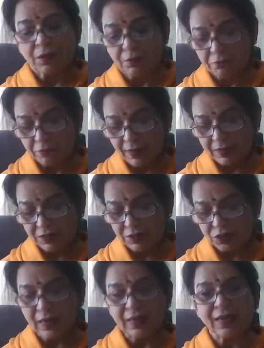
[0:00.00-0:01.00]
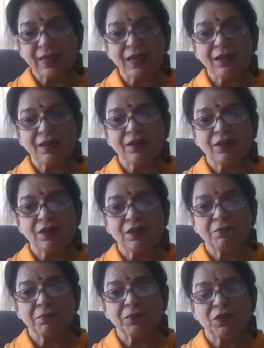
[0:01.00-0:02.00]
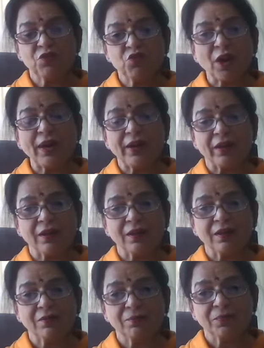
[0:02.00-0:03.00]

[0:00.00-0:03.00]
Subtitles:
In fact, it's like a jad,